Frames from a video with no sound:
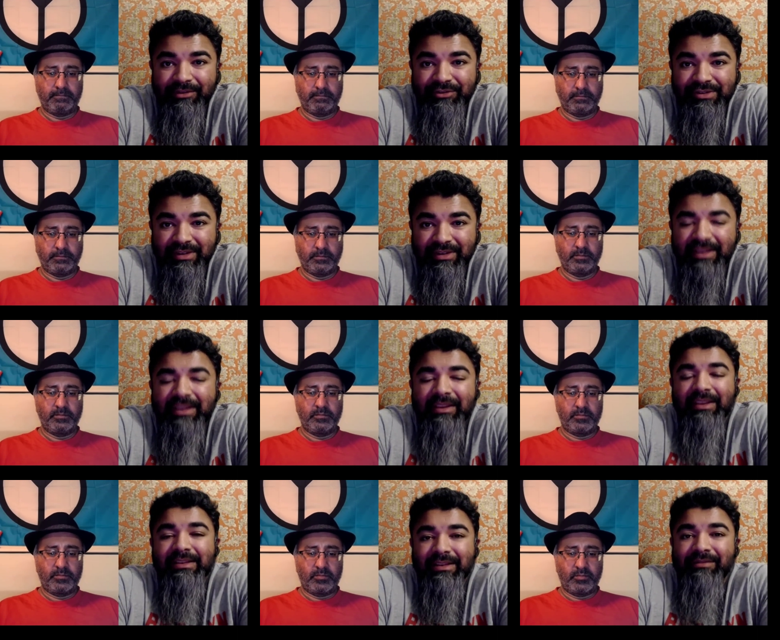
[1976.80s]
Speaker 1: interesting.
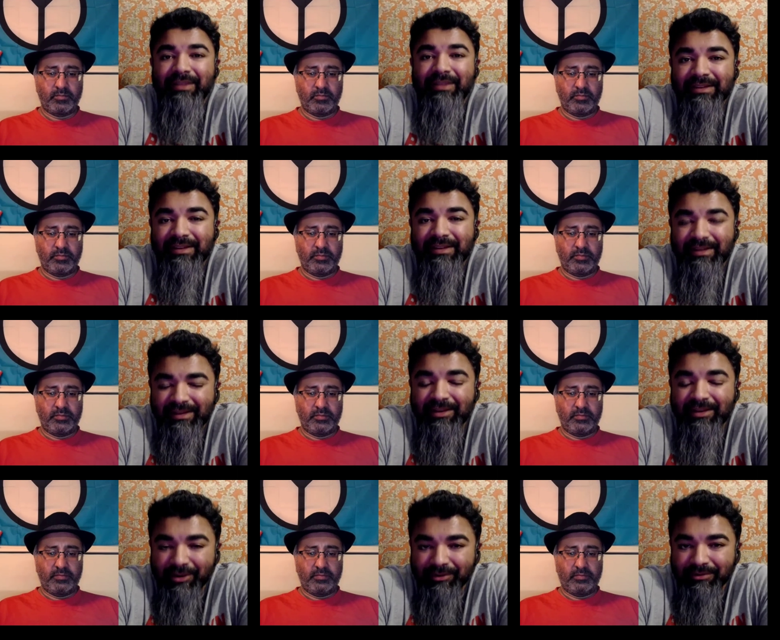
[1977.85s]
He he's convinced,
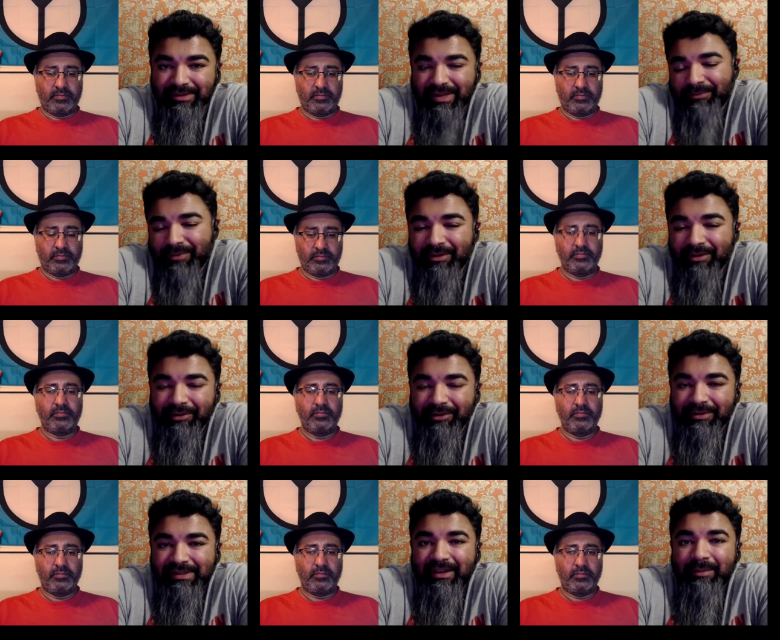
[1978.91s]
he knows, and we all
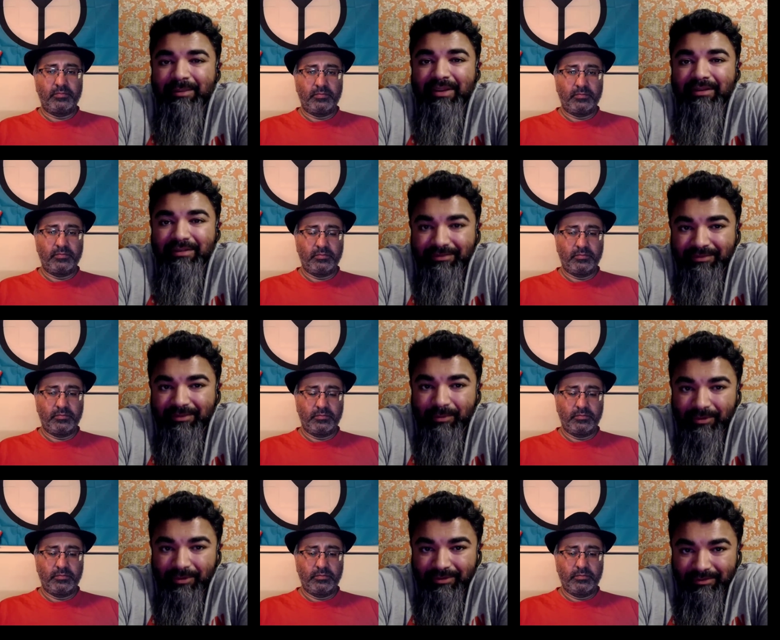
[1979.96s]
know it's going to be a
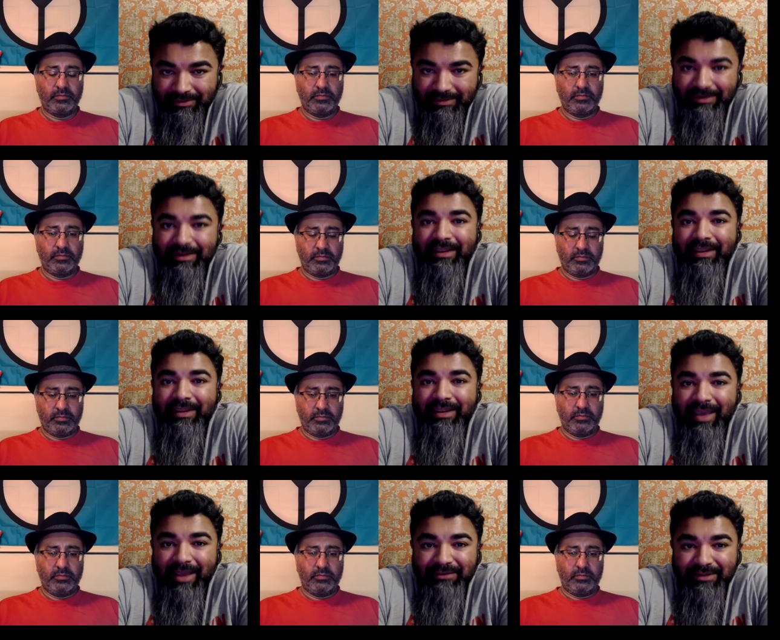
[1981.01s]
different world
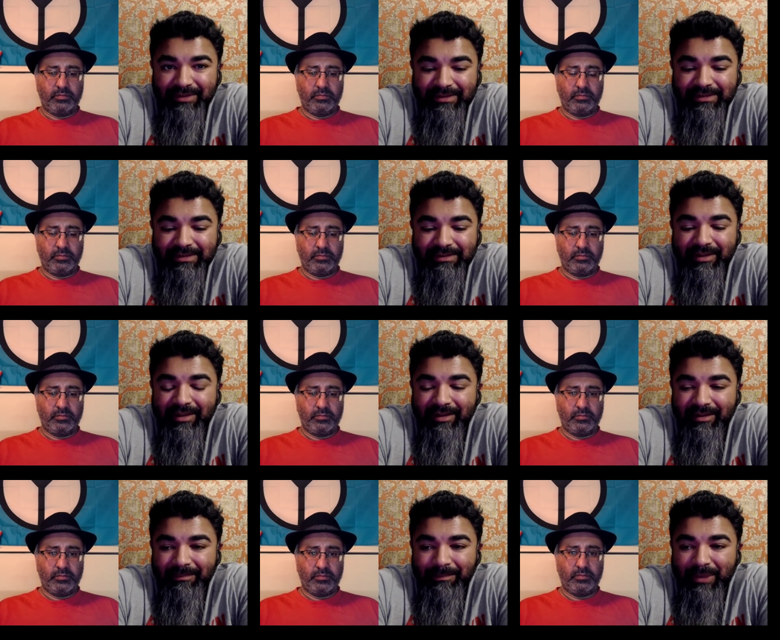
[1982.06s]
after this.
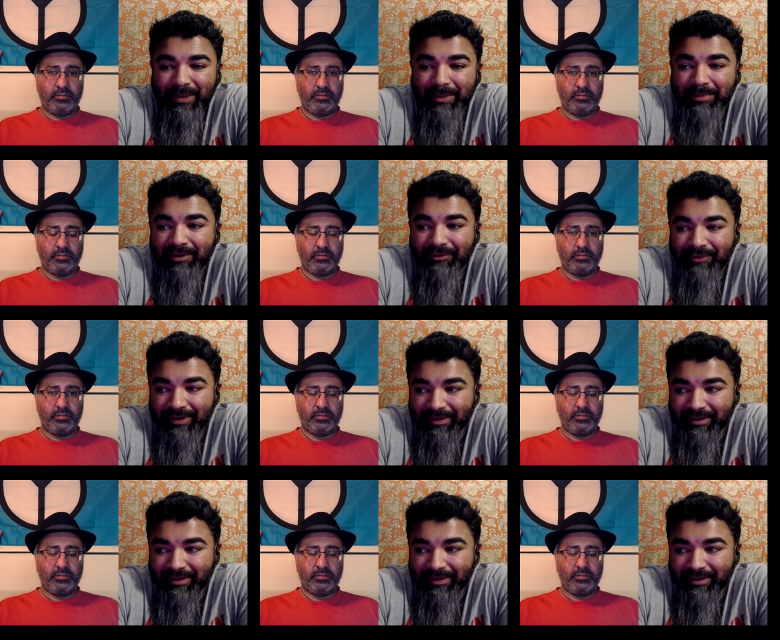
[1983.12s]
Um, people are